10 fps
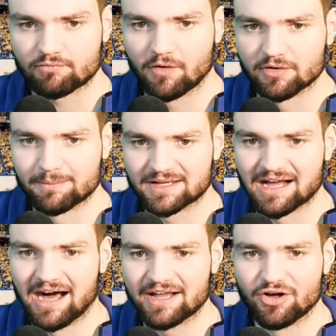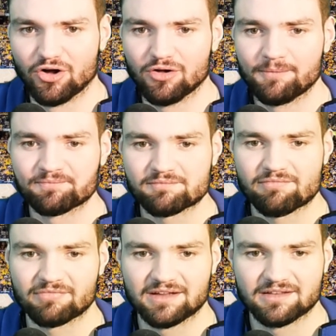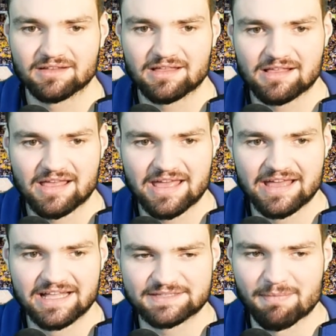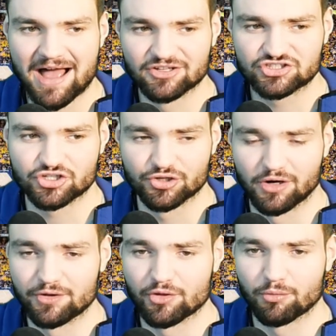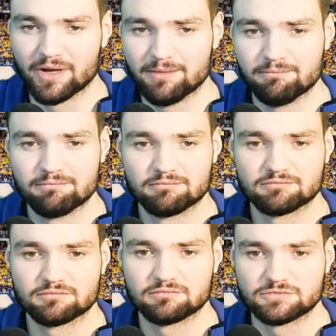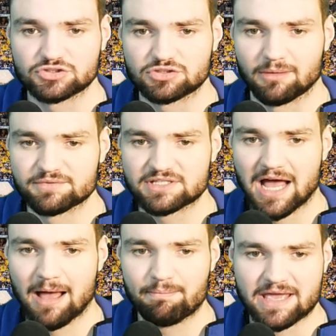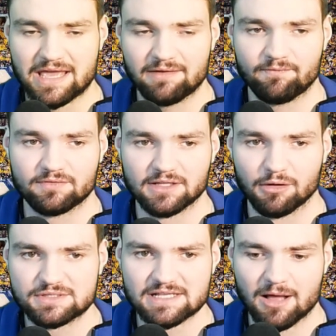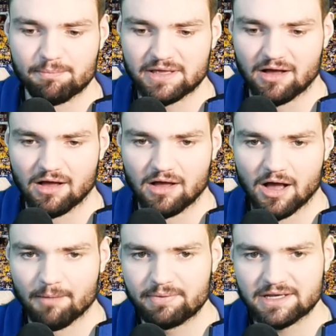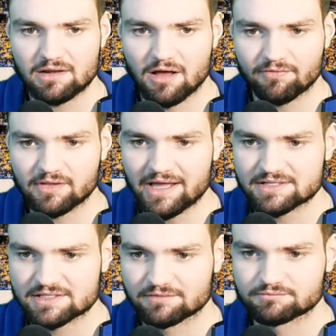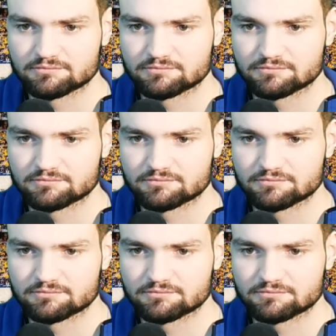Over to McConnell. Hits Miles Turner under the rim. Jump stop and floats up and in off glass.